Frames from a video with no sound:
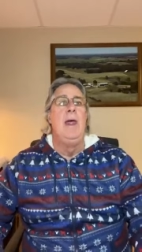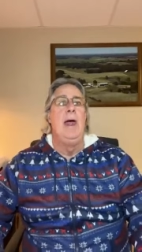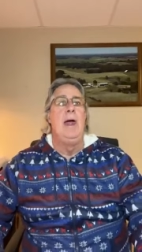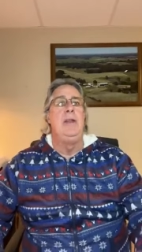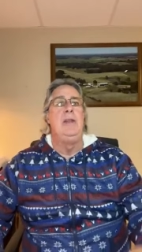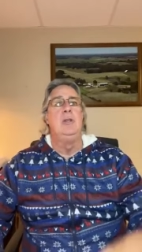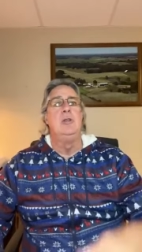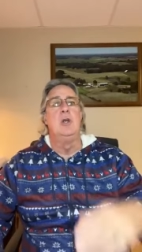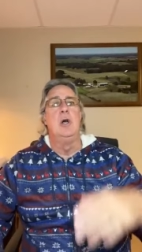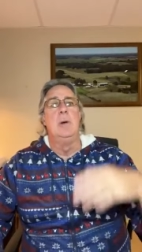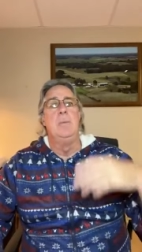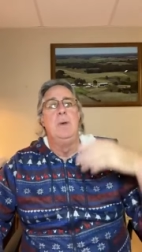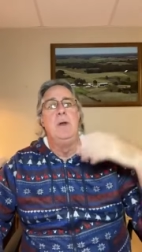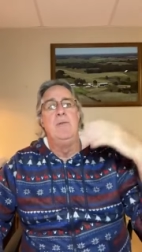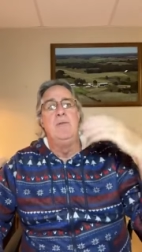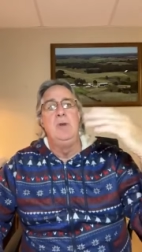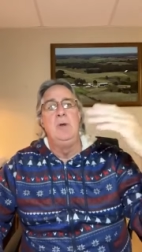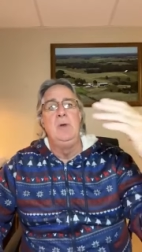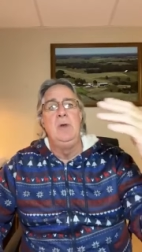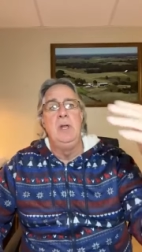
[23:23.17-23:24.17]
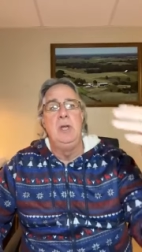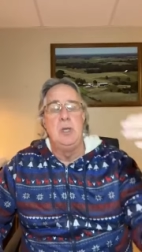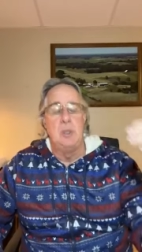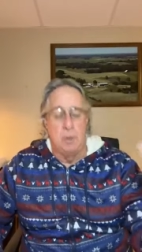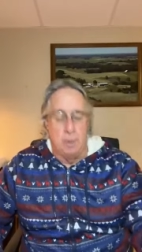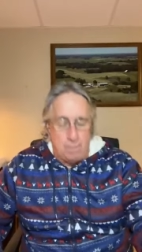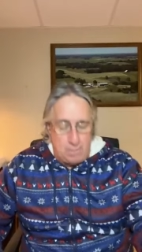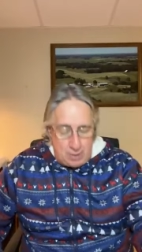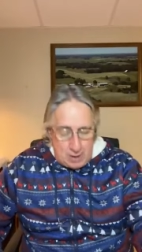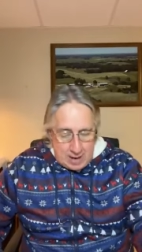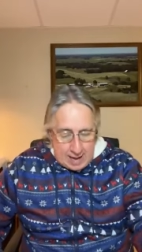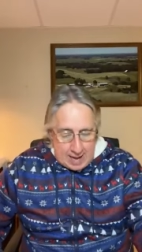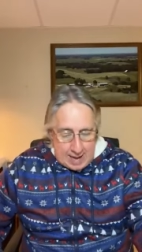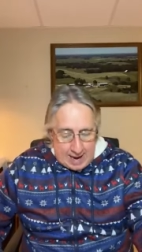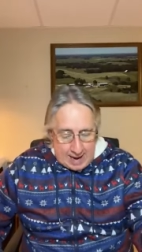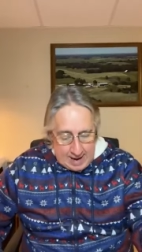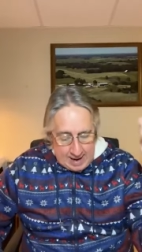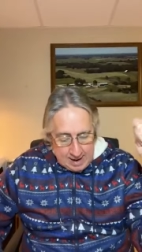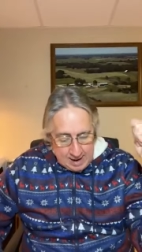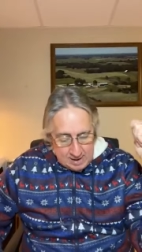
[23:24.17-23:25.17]
and determine if you need to
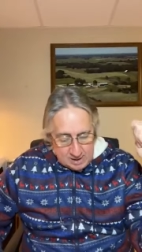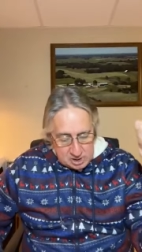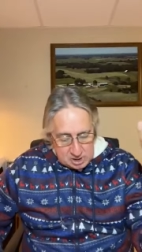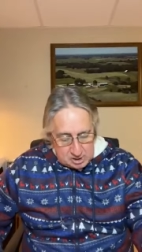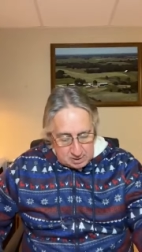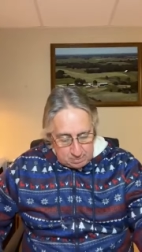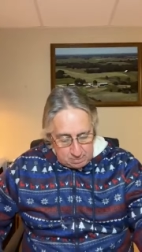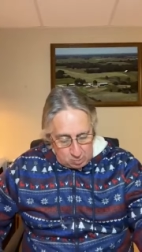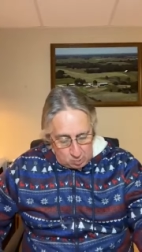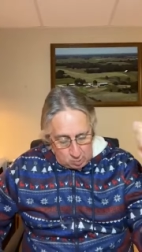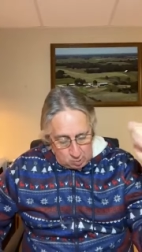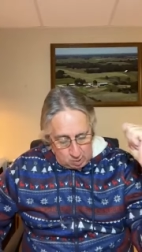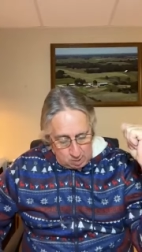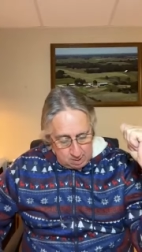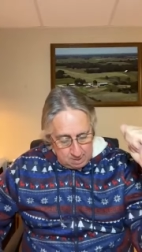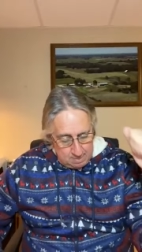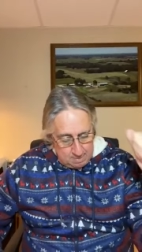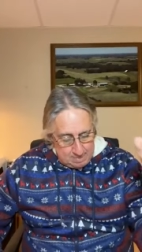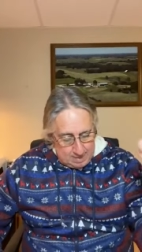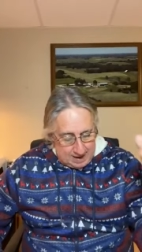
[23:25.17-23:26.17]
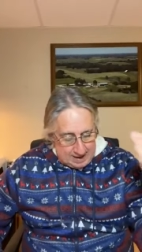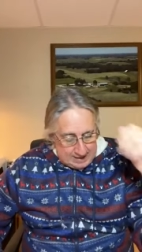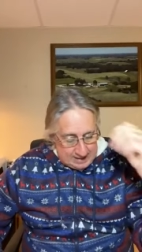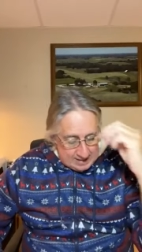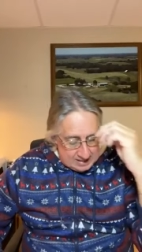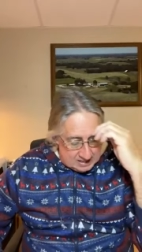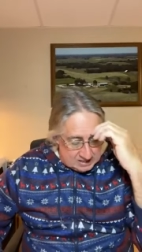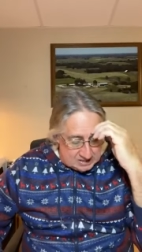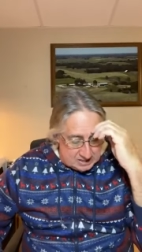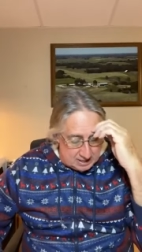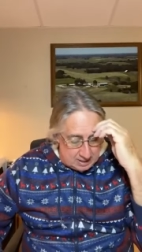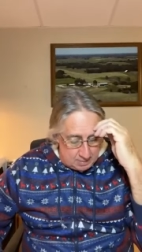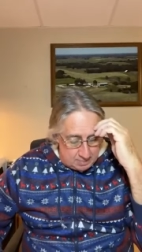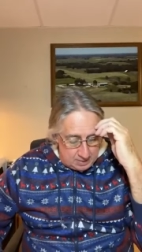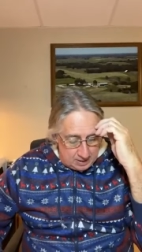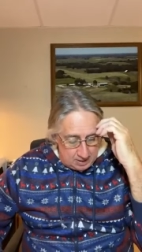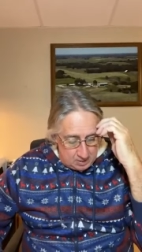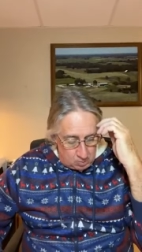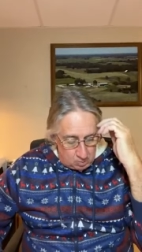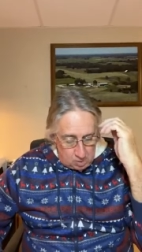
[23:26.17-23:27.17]
apply some more
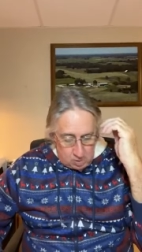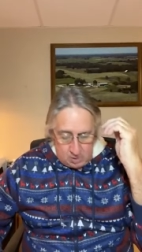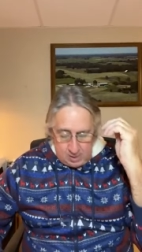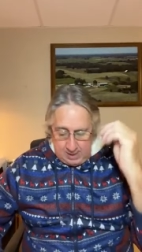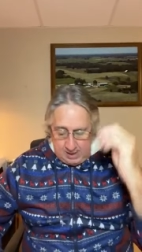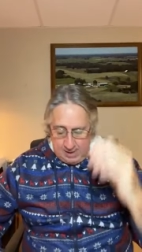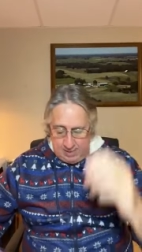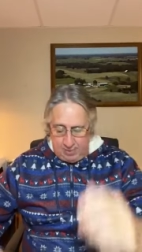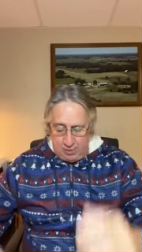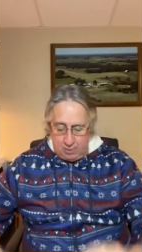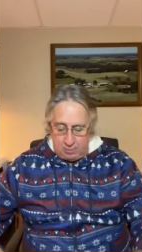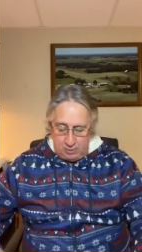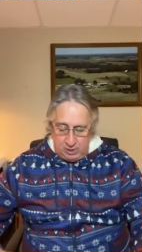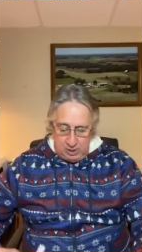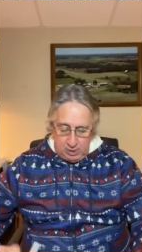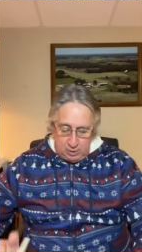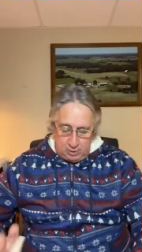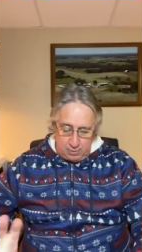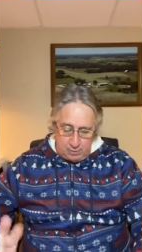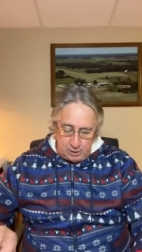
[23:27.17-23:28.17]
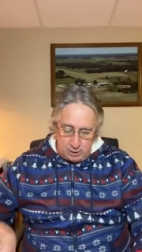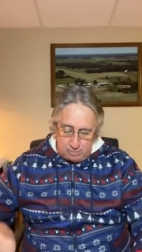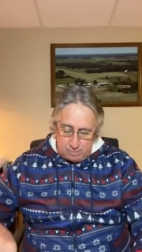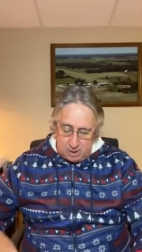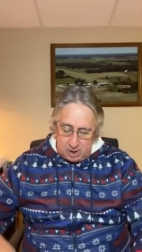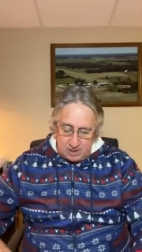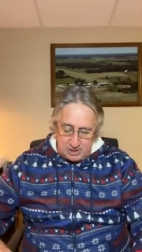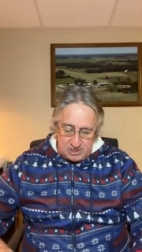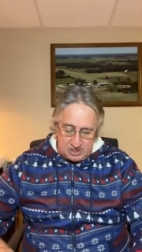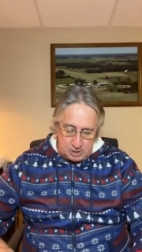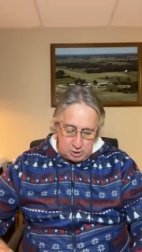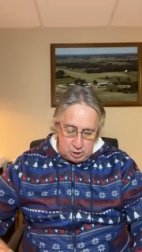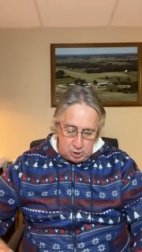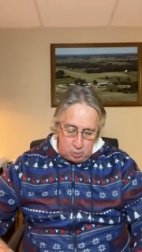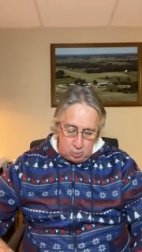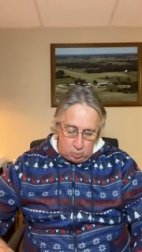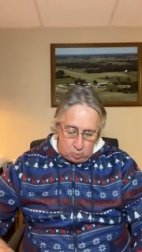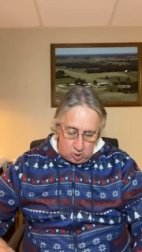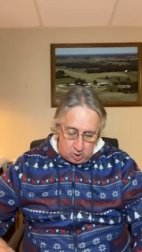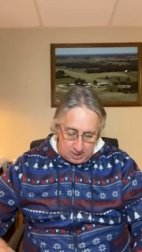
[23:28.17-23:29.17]
magnesium in order to get the yield response that
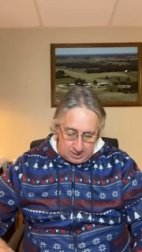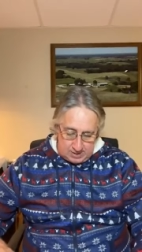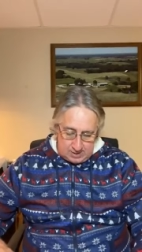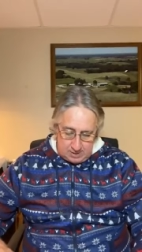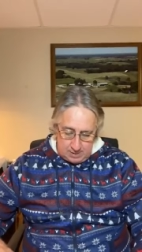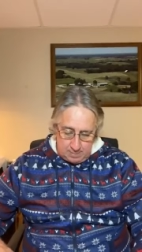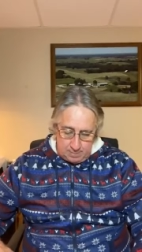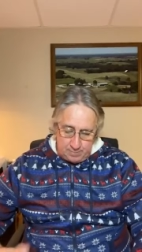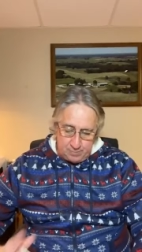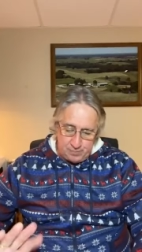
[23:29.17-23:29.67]
you want.